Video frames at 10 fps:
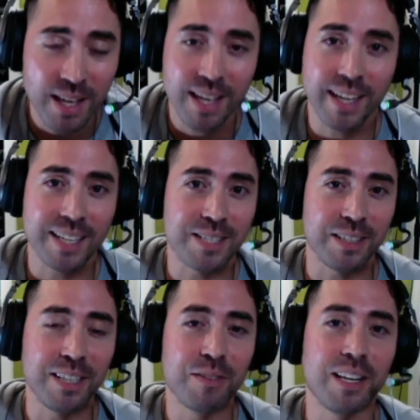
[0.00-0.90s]
and I get to
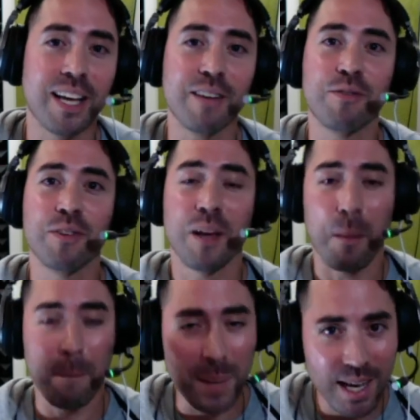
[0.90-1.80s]
live a life
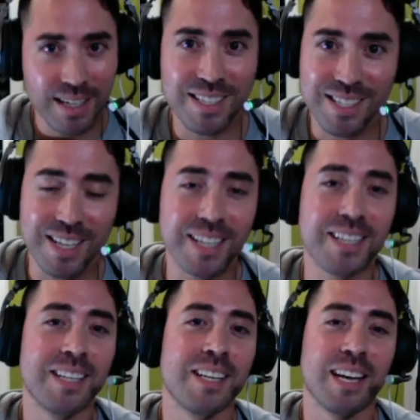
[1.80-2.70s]
by
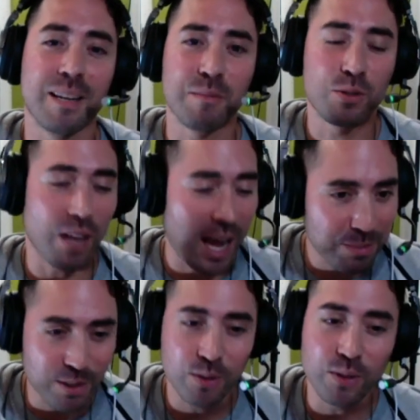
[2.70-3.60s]
design, and I'm
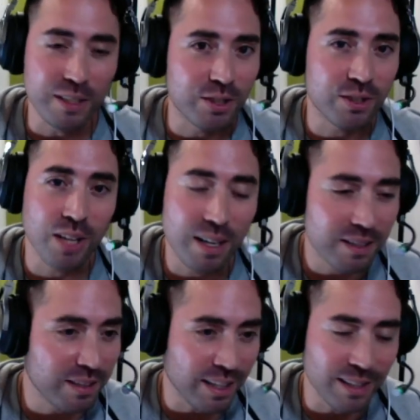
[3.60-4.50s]
absolutely
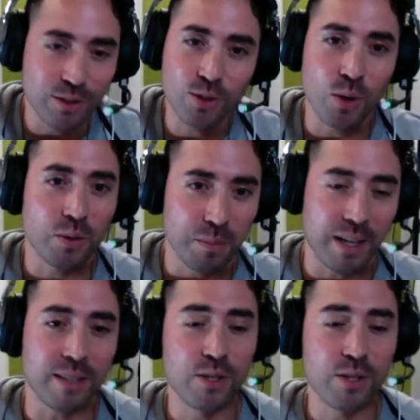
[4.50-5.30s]
stunned and stoked about it.